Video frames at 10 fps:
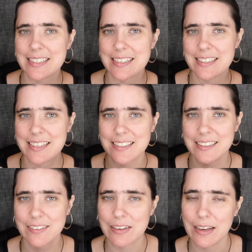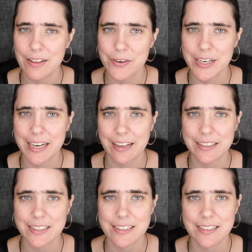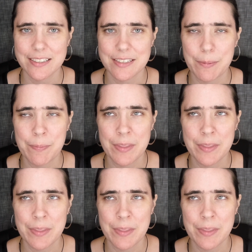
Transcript: the seasonal color analysis,